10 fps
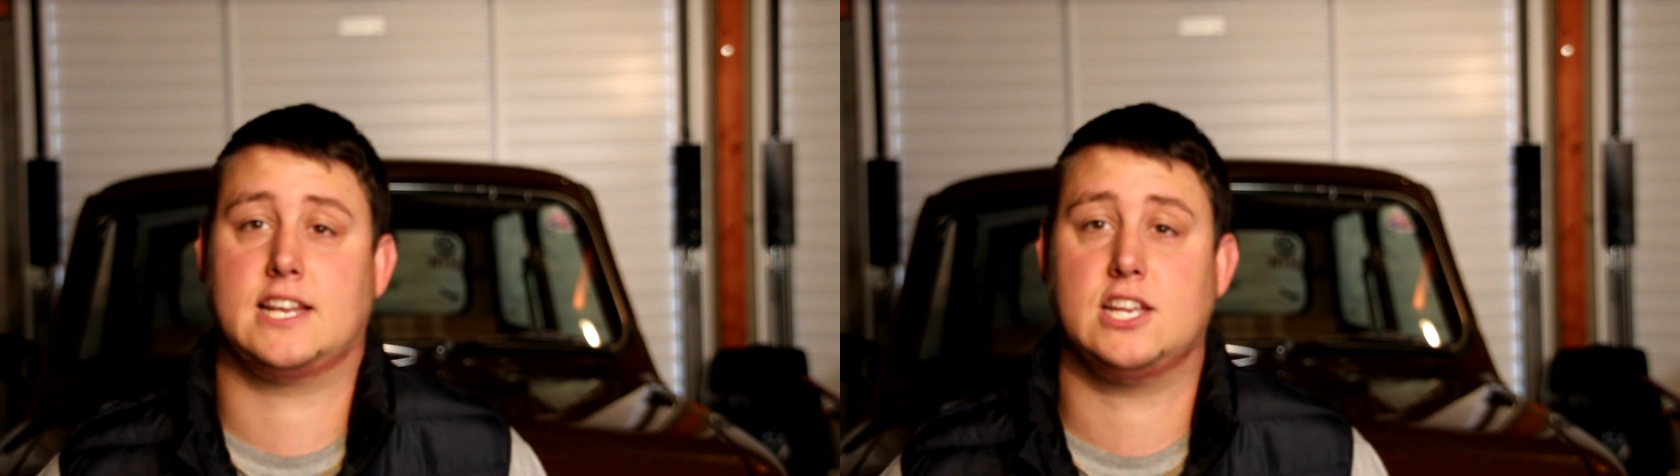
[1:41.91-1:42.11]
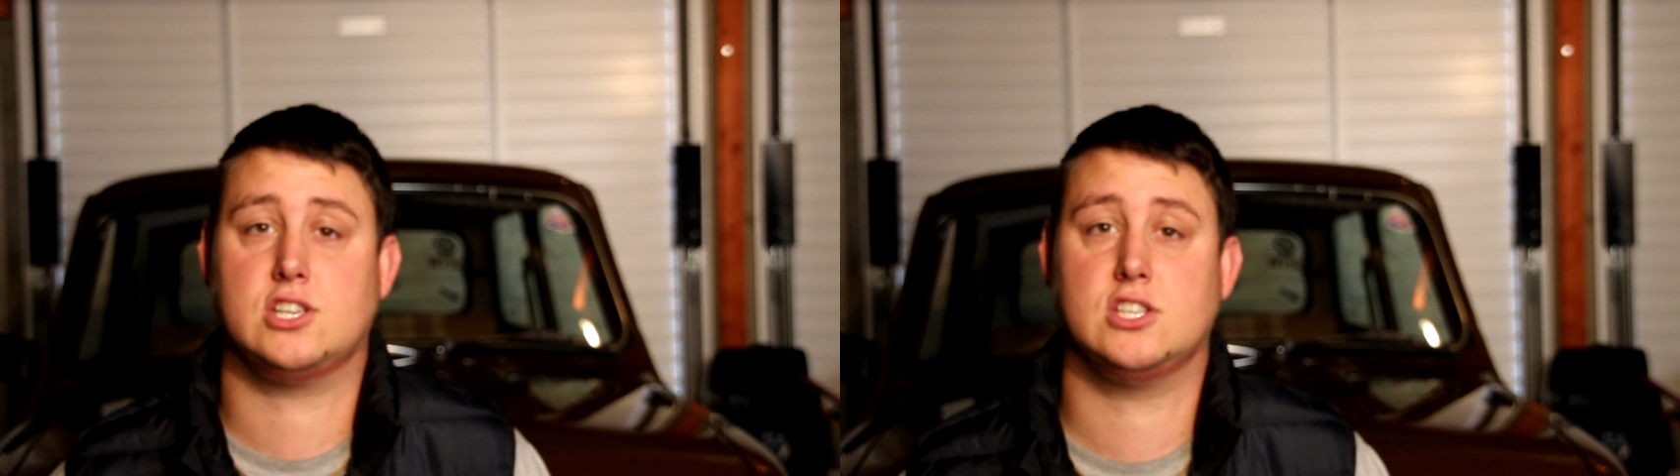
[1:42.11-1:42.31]

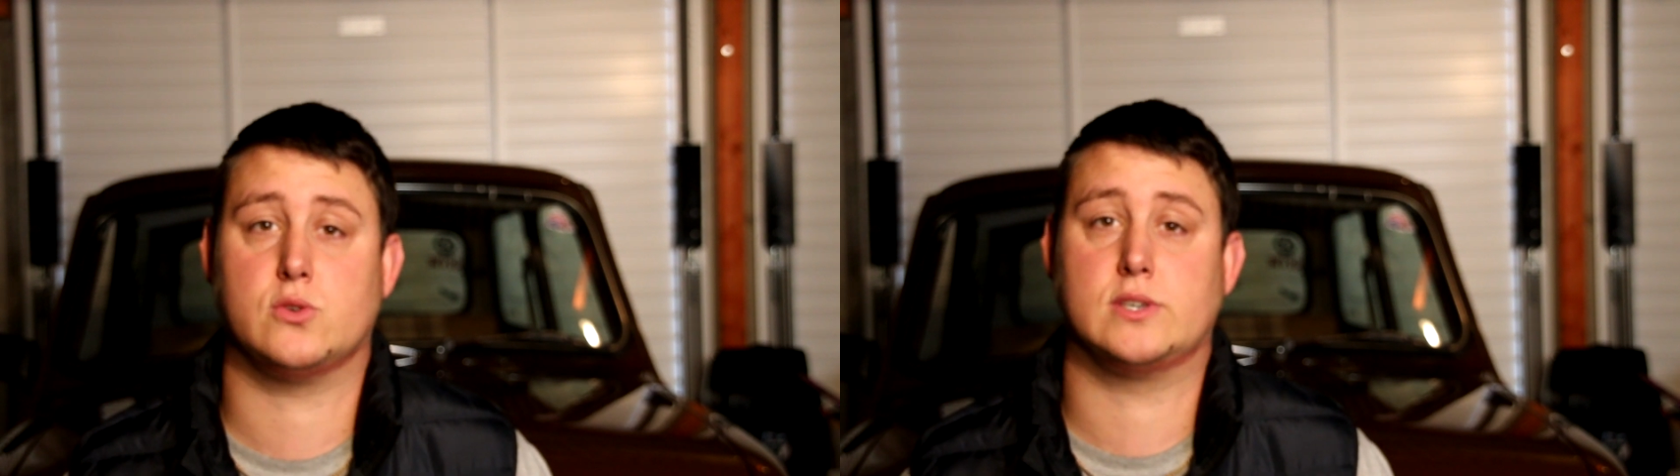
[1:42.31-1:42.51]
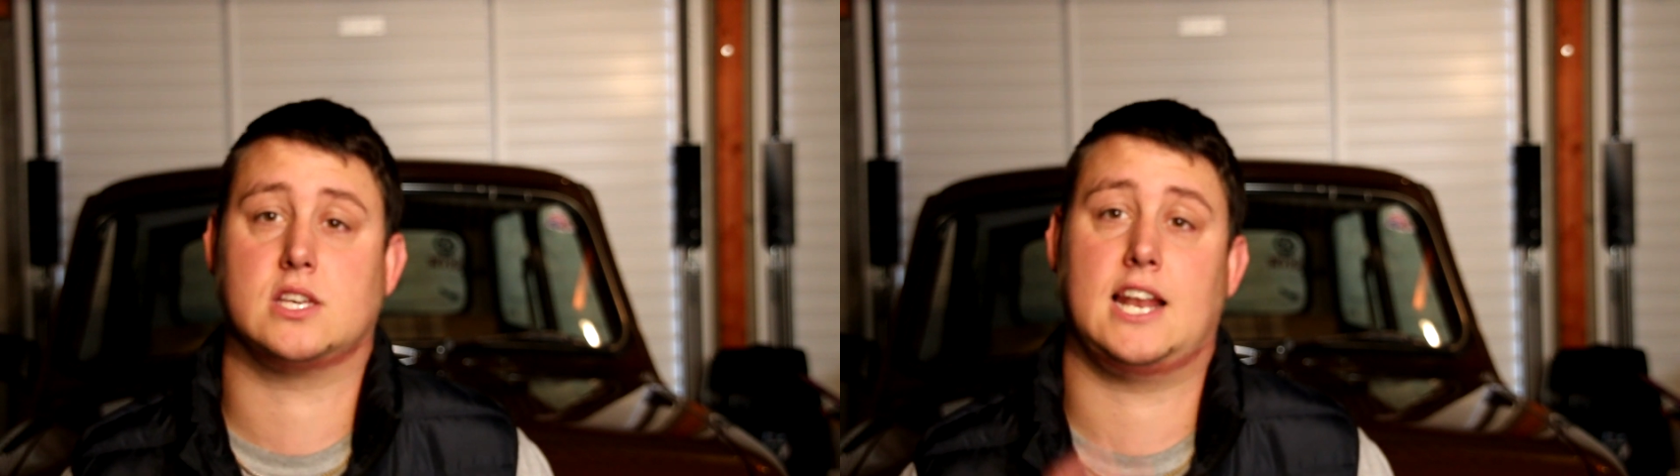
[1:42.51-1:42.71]
ignition,
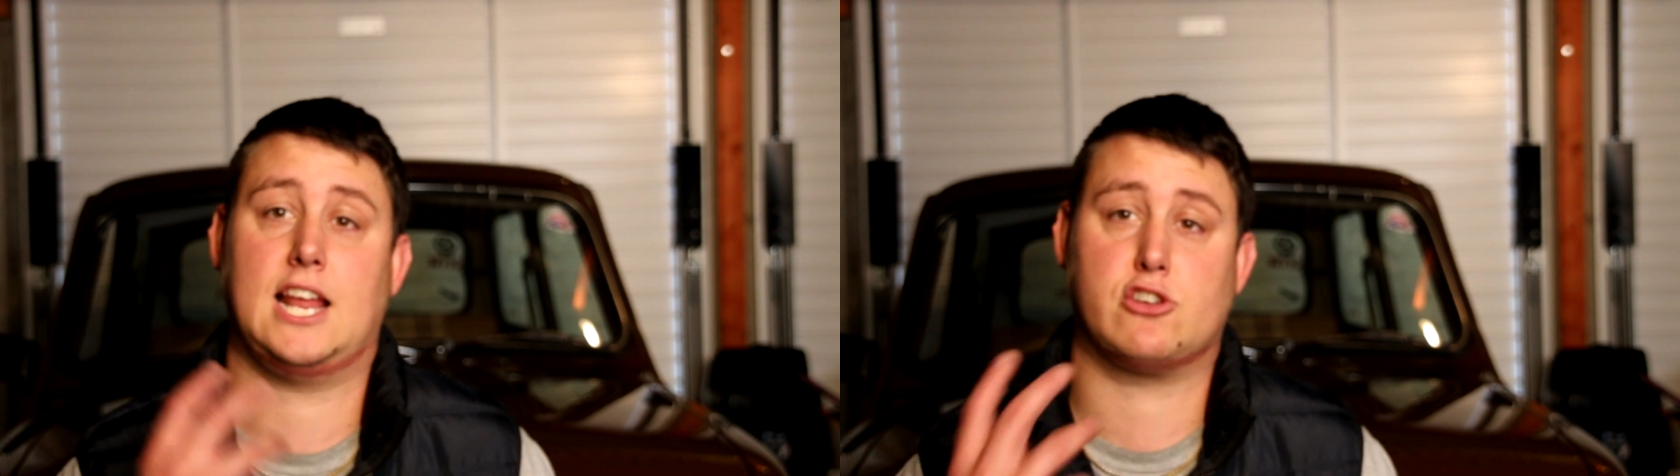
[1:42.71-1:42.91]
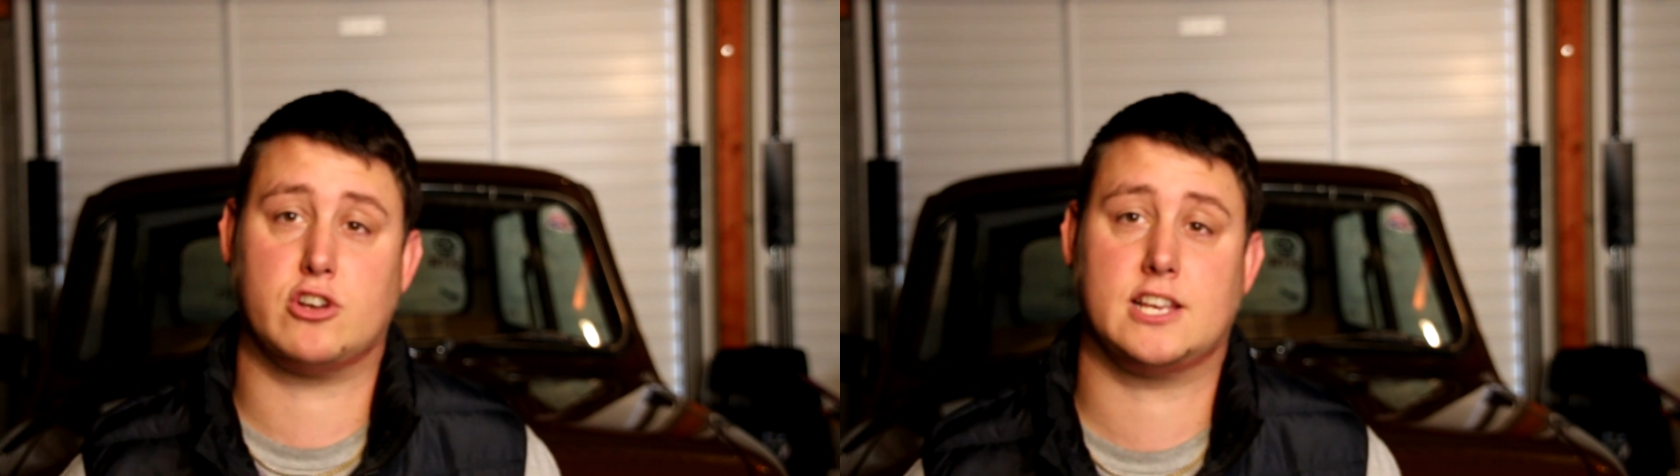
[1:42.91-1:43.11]
so it's done
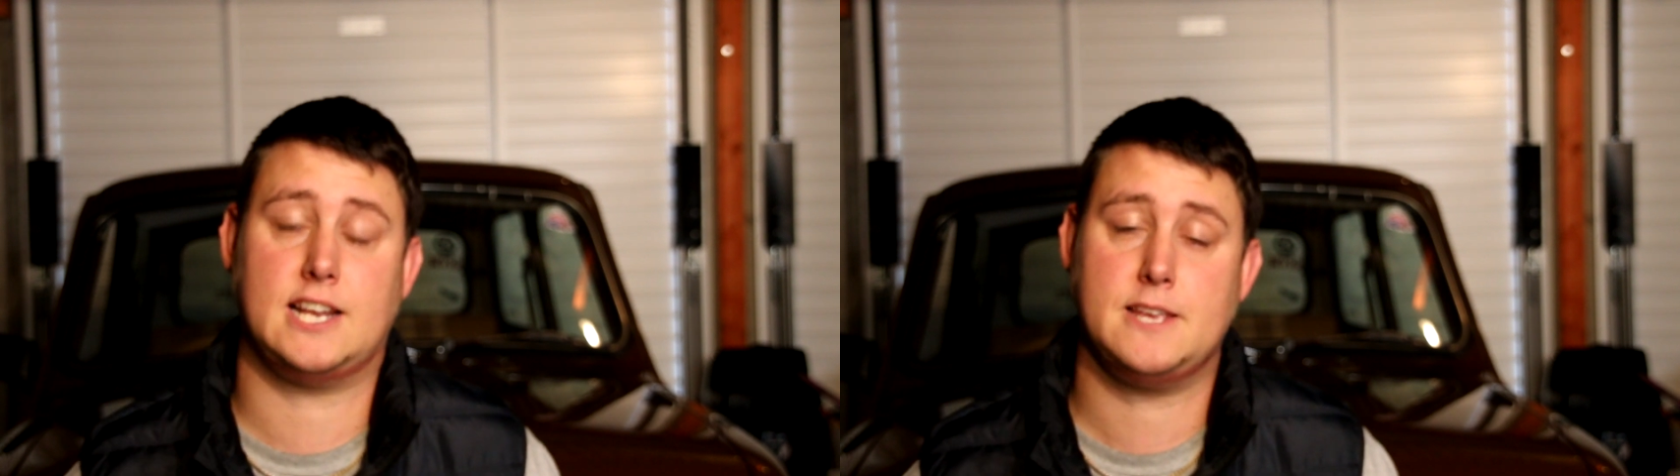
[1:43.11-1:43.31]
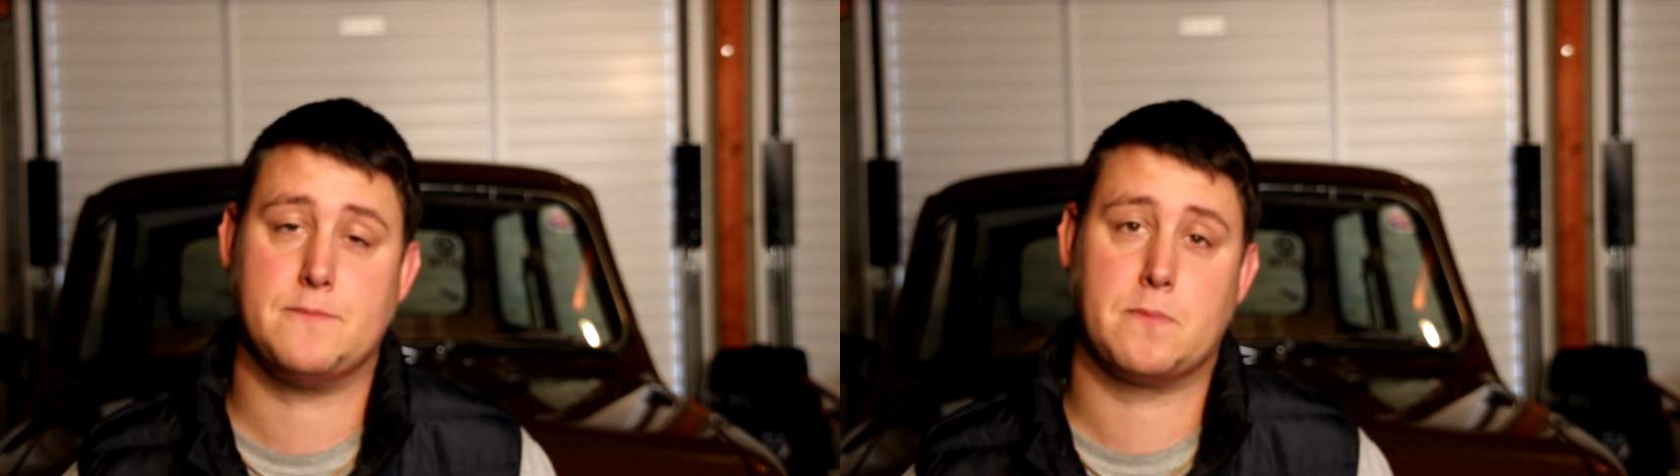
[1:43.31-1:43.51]

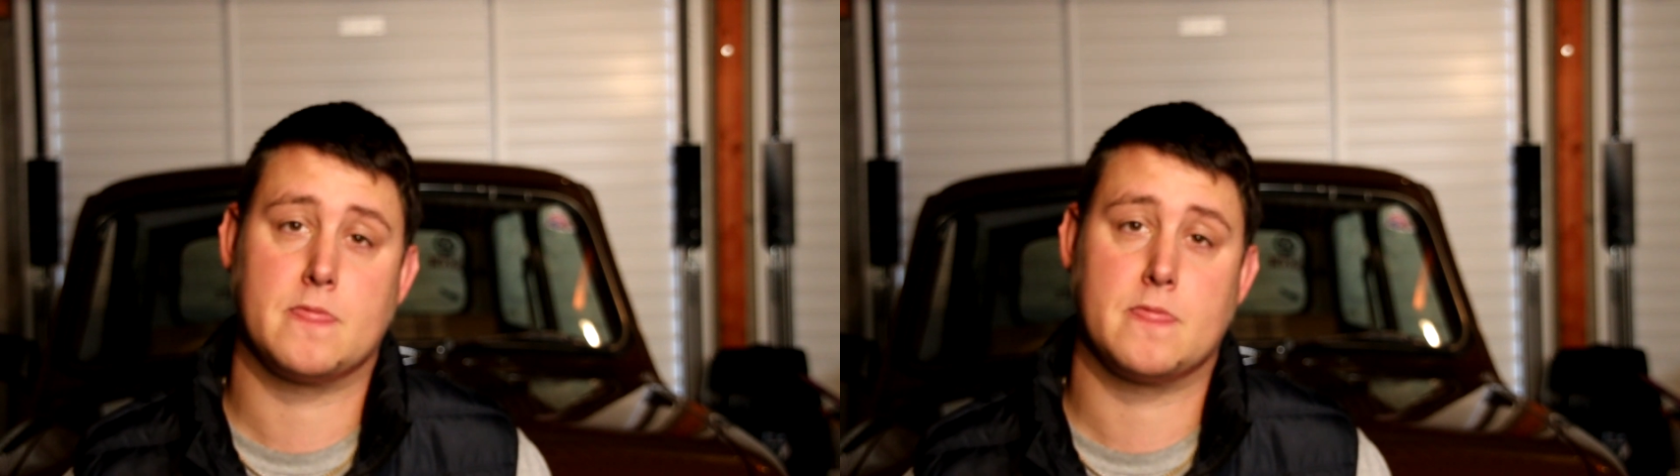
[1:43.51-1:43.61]
electronically.